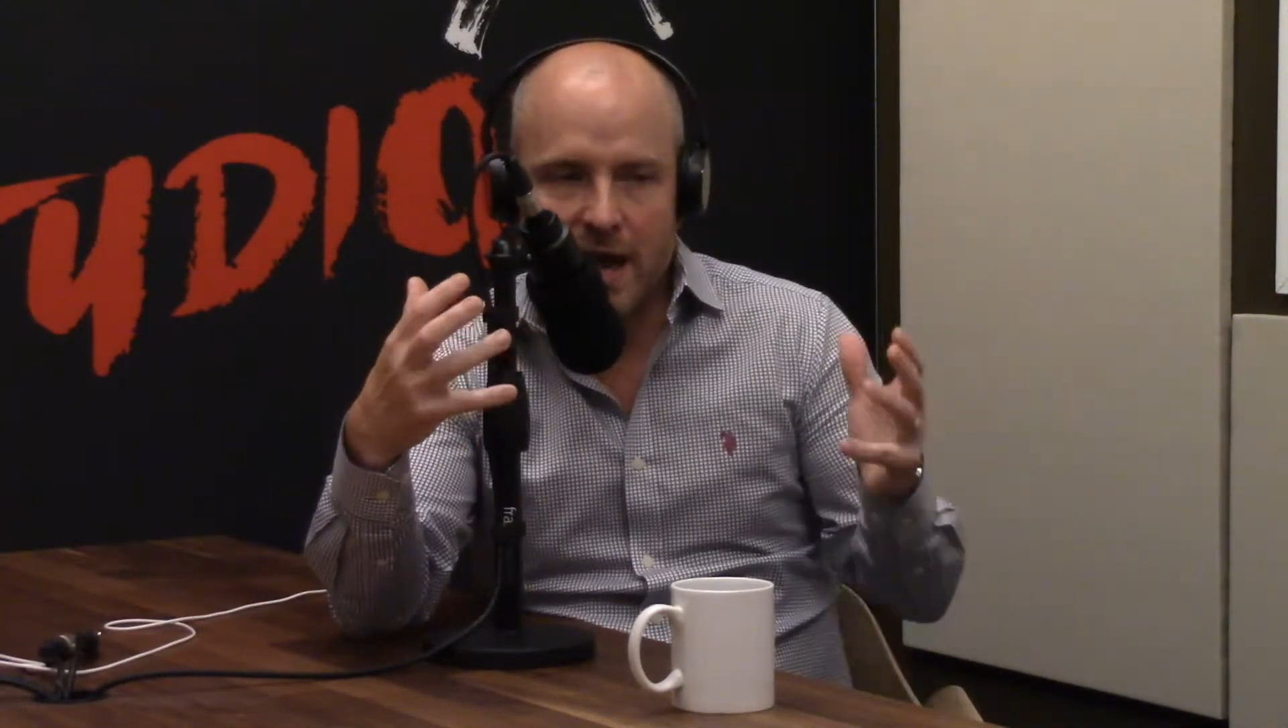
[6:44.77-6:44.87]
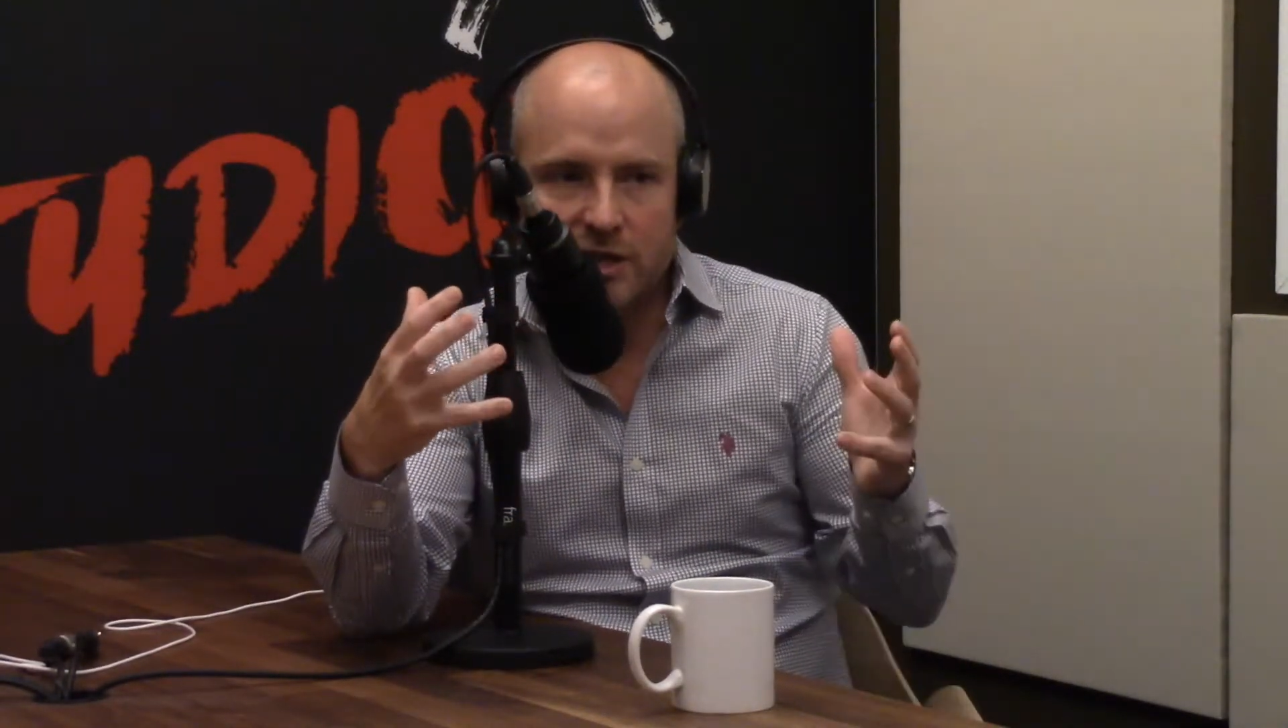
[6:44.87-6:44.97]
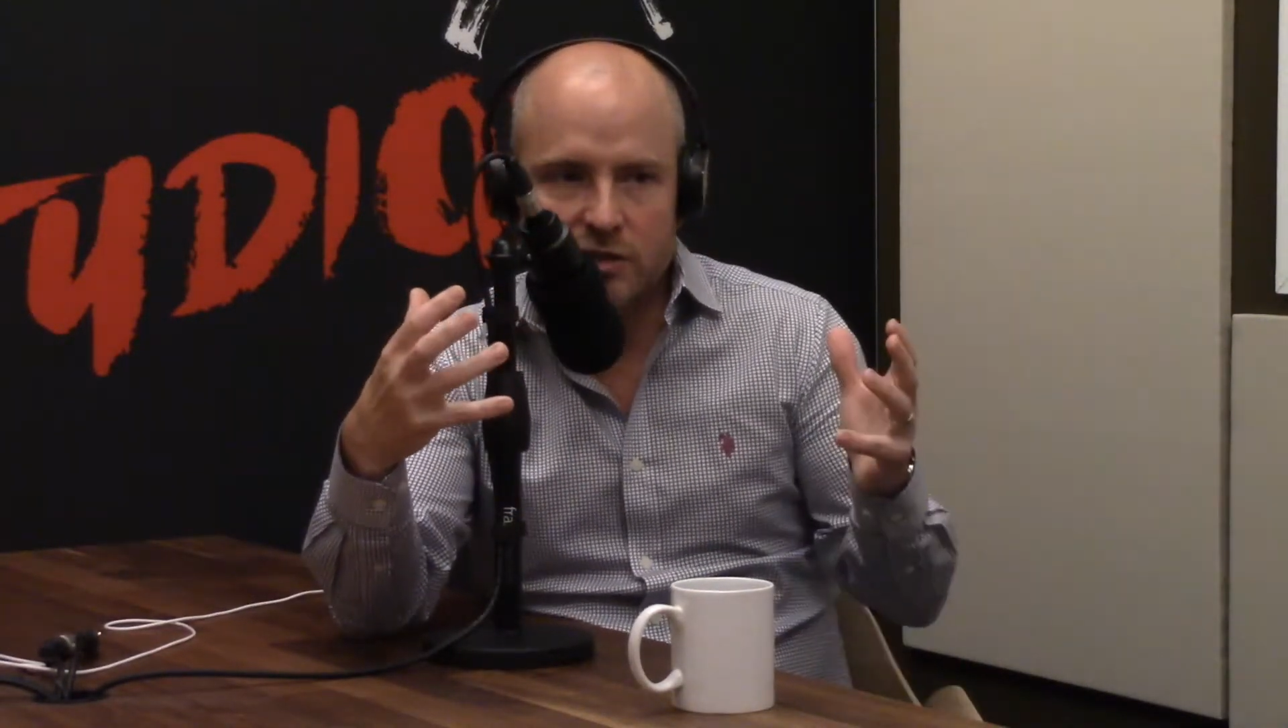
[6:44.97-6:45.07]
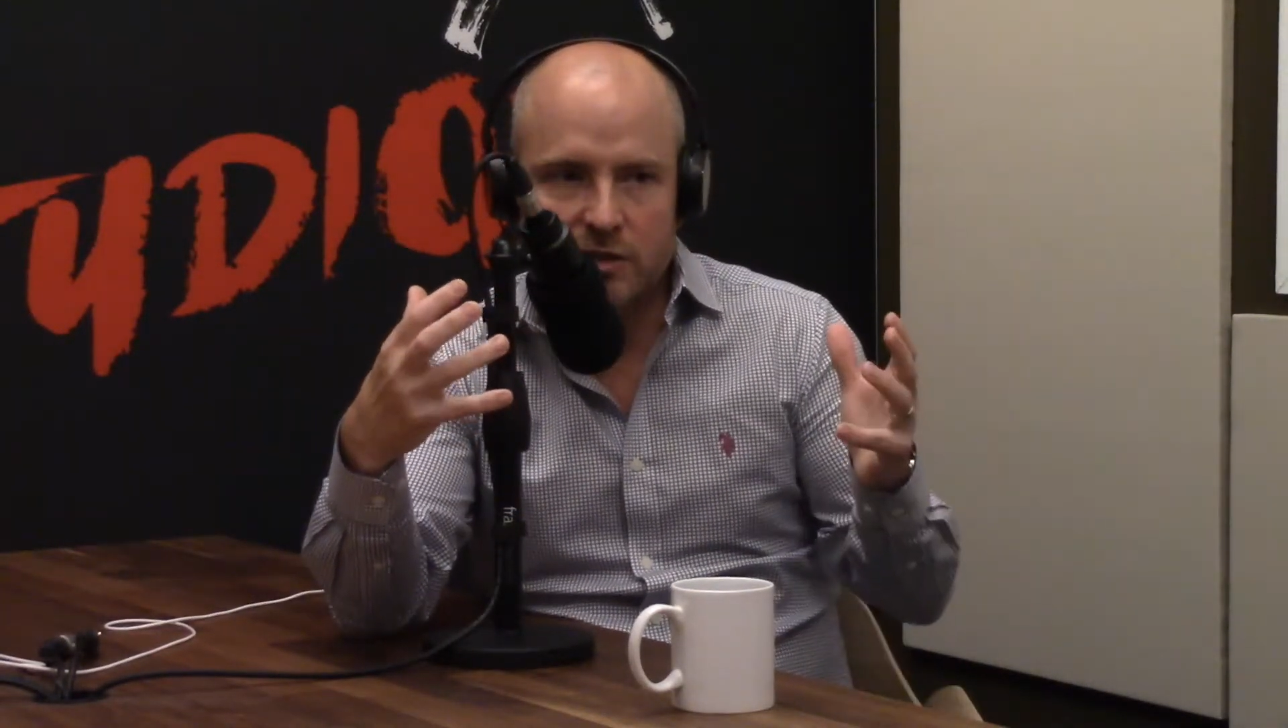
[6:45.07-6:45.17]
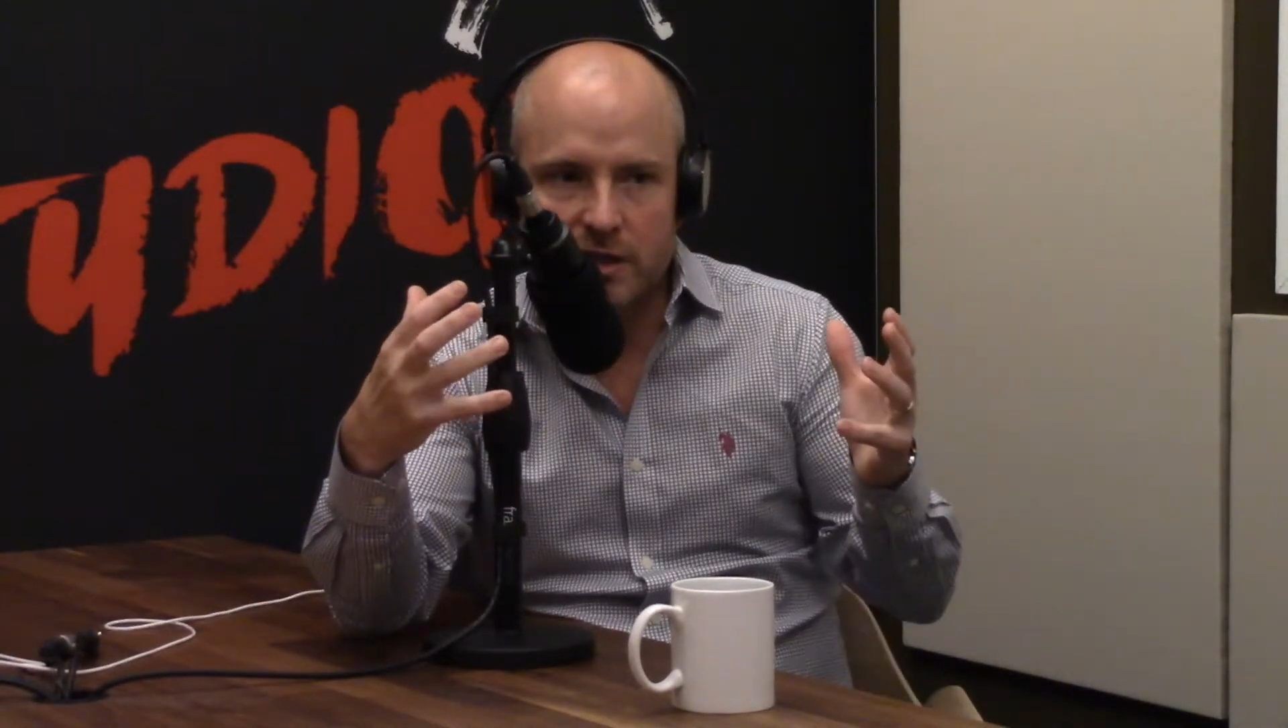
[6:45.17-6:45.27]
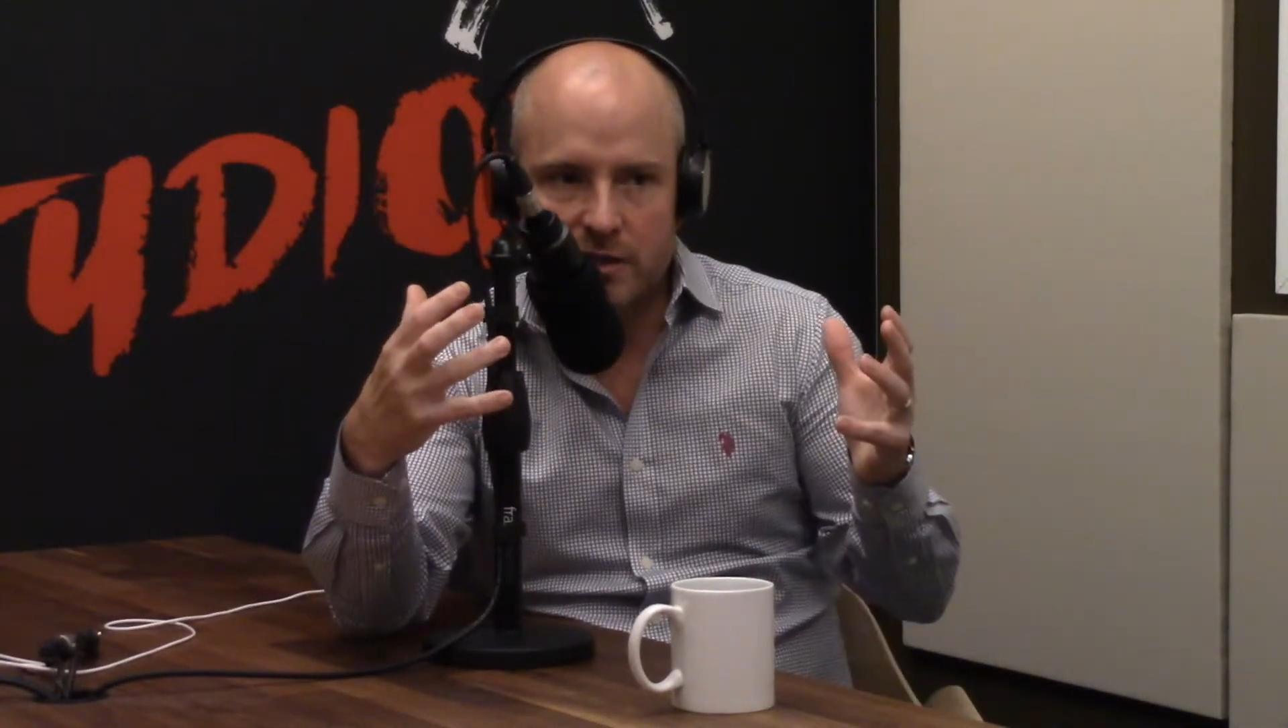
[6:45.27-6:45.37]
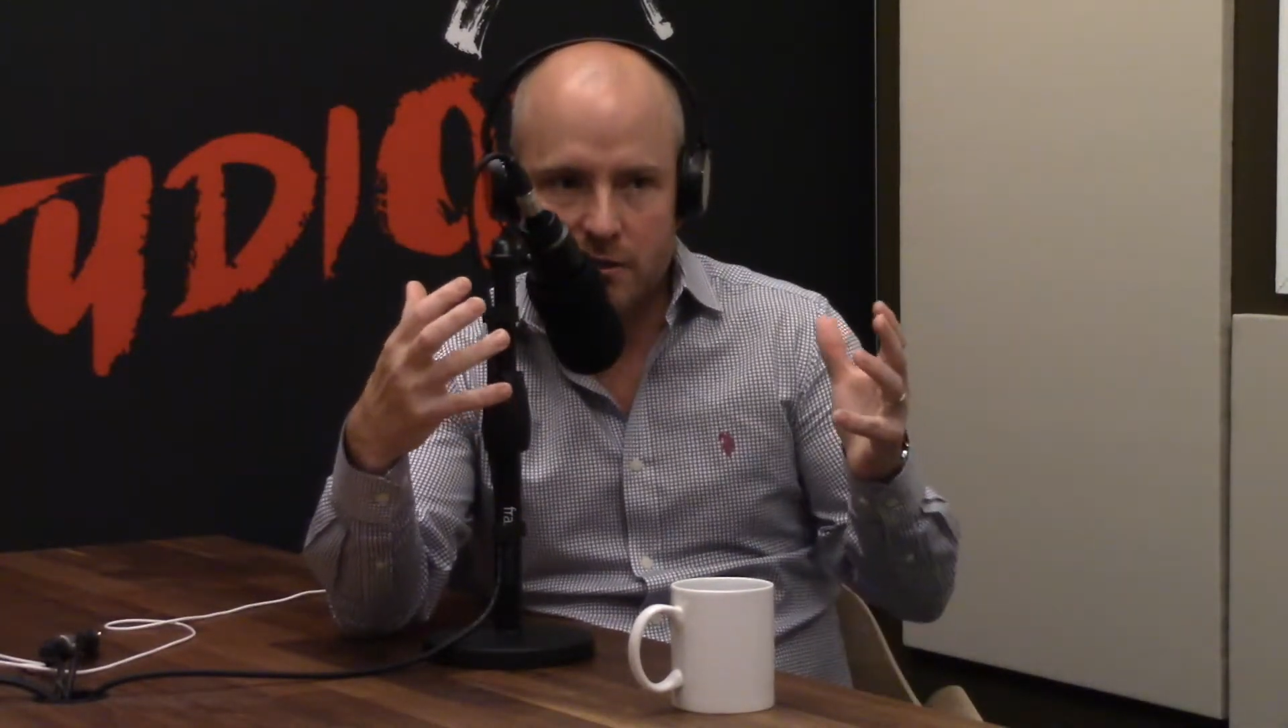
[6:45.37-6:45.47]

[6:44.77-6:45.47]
actually,